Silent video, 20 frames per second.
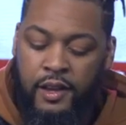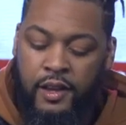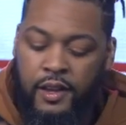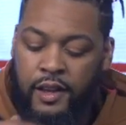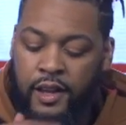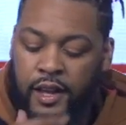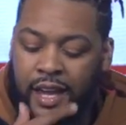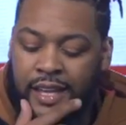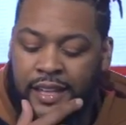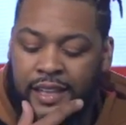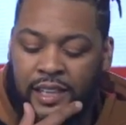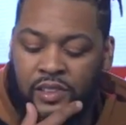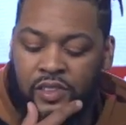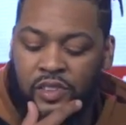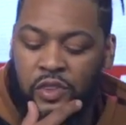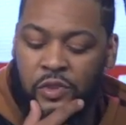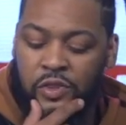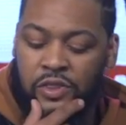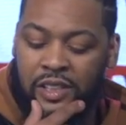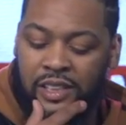In this
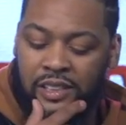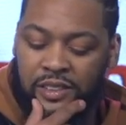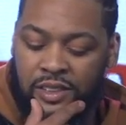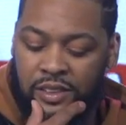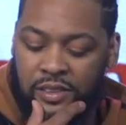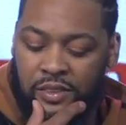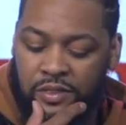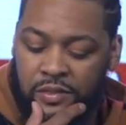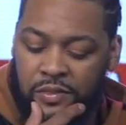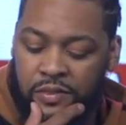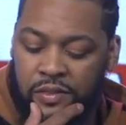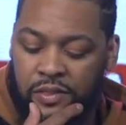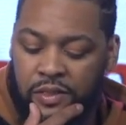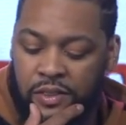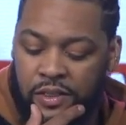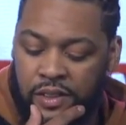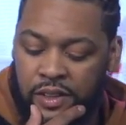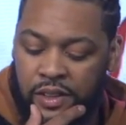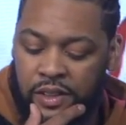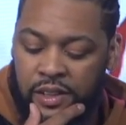new season,
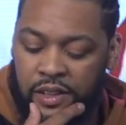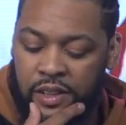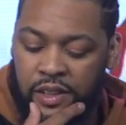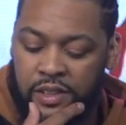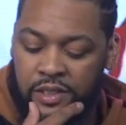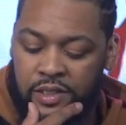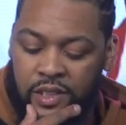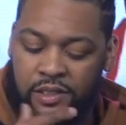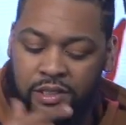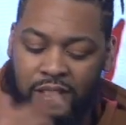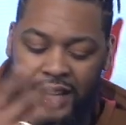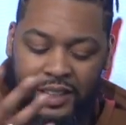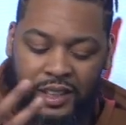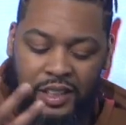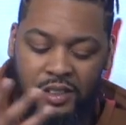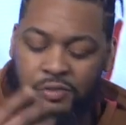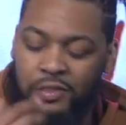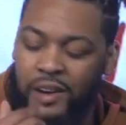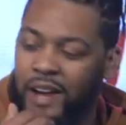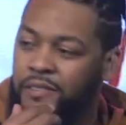just like these
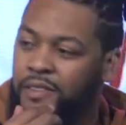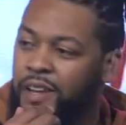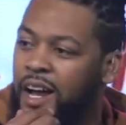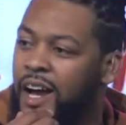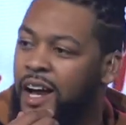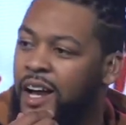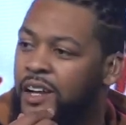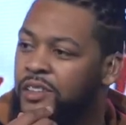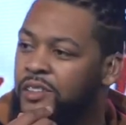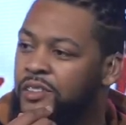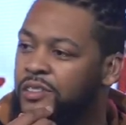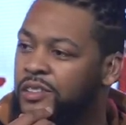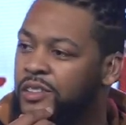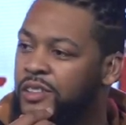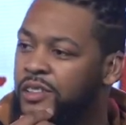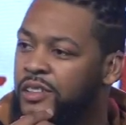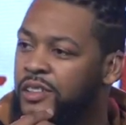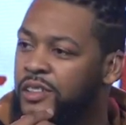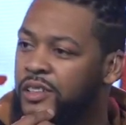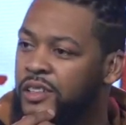five guys,
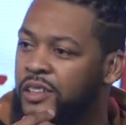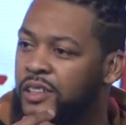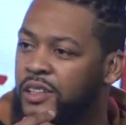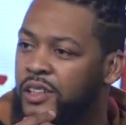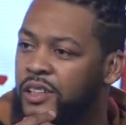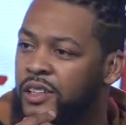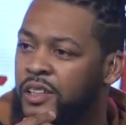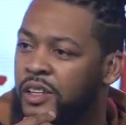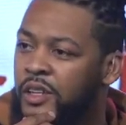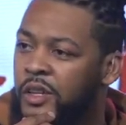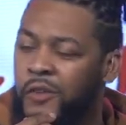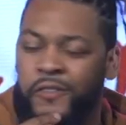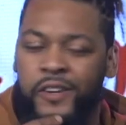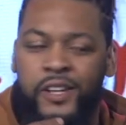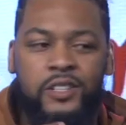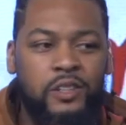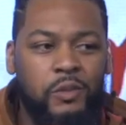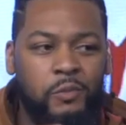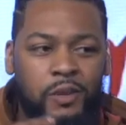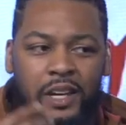new
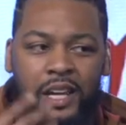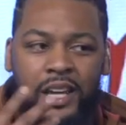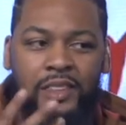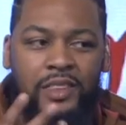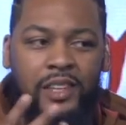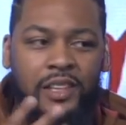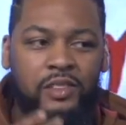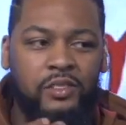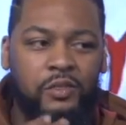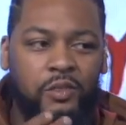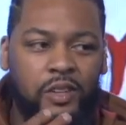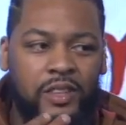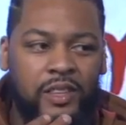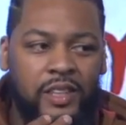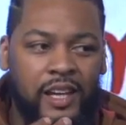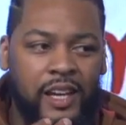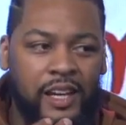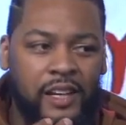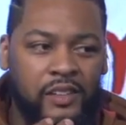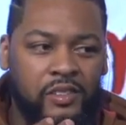vision, we need these three
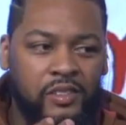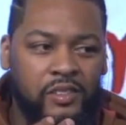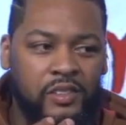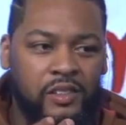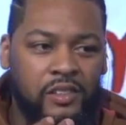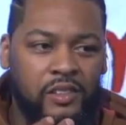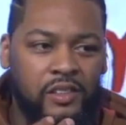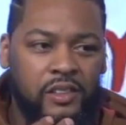things.